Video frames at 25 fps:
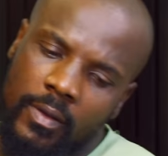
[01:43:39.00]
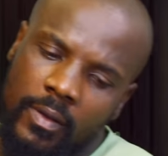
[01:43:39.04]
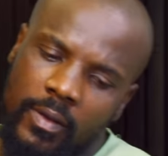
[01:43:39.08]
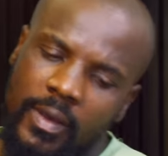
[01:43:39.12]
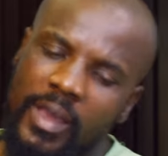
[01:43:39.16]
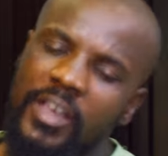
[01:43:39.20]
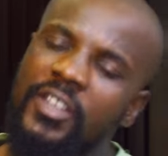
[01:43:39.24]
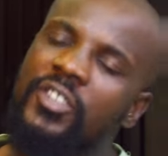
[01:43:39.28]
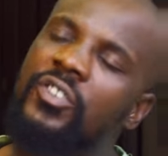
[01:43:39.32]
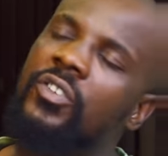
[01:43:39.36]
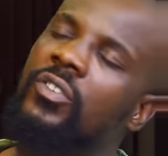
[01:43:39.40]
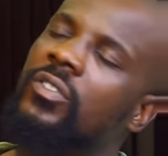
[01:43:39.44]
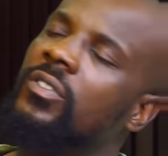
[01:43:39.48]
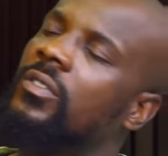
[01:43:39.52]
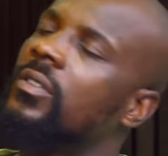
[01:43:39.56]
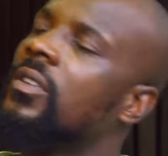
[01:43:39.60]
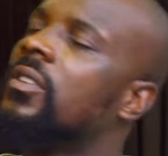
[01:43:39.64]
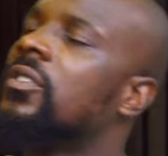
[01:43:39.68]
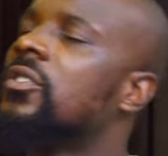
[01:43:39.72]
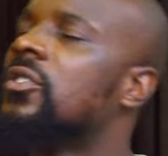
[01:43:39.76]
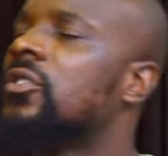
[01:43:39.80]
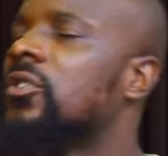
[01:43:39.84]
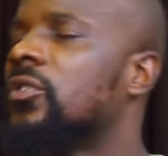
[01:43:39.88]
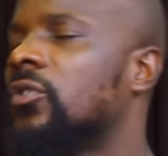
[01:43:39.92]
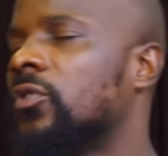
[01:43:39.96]
Can you just
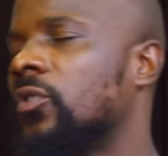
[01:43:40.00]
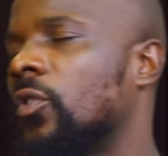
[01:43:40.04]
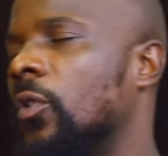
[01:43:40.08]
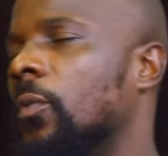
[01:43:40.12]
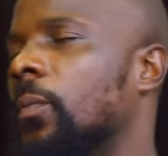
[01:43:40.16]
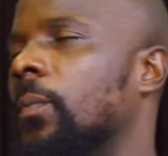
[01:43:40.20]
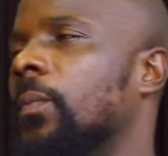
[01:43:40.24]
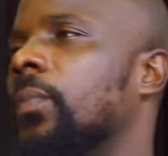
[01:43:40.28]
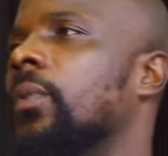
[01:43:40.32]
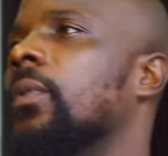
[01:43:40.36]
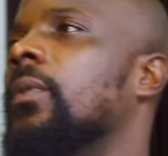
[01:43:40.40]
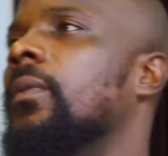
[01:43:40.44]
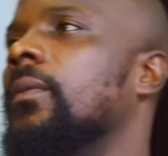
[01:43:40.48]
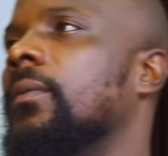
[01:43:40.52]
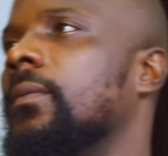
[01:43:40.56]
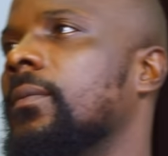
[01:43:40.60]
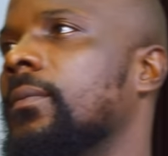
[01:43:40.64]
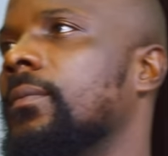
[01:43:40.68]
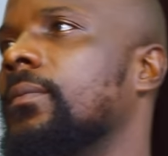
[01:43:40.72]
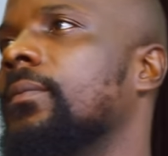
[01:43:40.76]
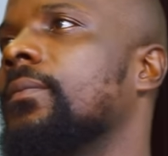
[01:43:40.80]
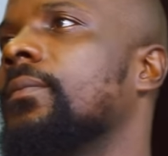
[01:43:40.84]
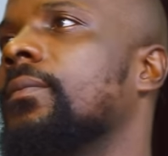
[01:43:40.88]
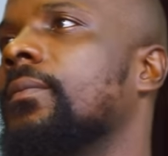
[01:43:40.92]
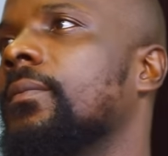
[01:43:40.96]
stop?
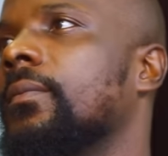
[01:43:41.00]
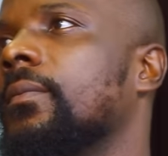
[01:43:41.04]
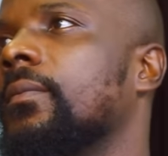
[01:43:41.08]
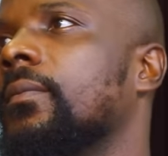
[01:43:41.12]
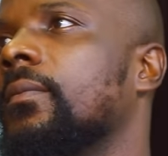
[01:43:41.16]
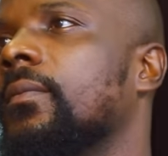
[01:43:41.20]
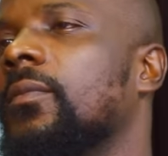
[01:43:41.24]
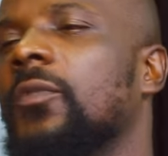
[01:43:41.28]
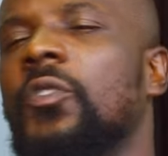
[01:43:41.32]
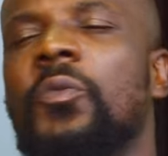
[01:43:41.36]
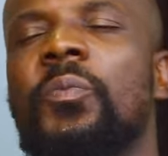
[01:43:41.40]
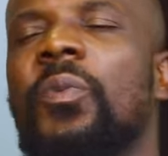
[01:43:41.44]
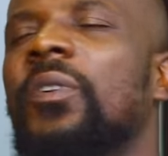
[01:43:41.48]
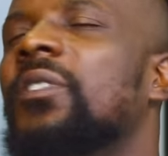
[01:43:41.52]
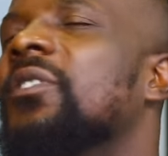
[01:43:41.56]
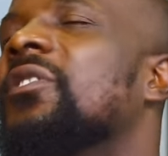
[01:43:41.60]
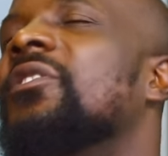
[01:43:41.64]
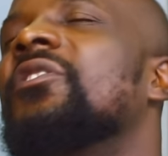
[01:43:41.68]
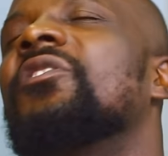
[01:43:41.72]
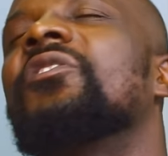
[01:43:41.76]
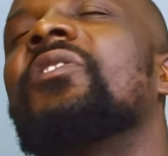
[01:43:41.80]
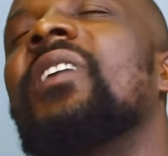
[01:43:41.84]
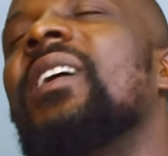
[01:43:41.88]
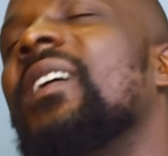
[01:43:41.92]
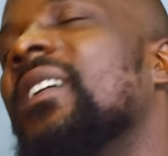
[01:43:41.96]
Nobody's
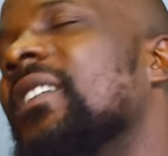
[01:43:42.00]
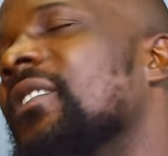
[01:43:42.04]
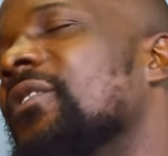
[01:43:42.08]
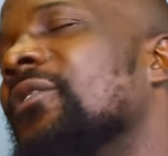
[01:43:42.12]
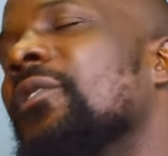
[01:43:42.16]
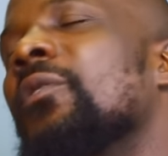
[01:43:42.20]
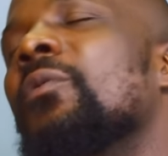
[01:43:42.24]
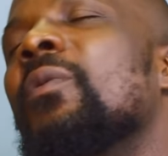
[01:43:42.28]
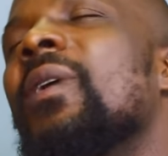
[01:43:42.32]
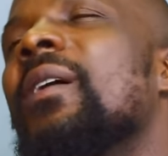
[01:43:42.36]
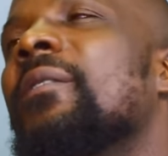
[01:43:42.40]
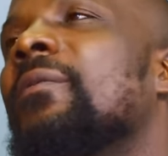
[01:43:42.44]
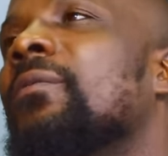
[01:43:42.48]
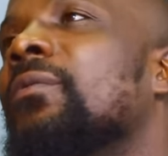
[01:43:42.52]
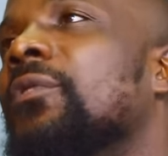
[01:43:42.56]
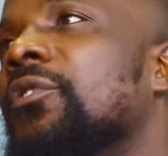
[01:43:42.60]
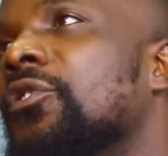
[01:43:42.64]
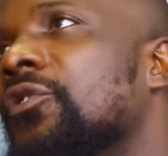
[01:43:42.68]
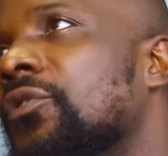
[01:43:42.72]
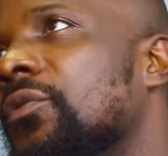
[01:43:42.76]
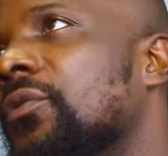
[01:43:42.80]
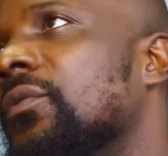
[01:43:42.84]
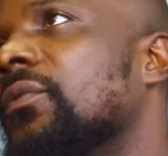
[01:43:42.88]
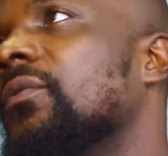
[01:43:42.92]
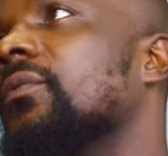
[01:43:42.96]
dragging your wife
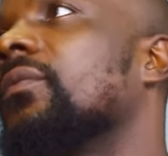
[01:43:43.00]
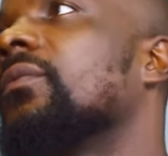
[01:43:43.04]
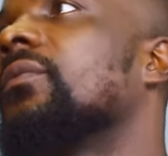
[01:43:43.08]
with you.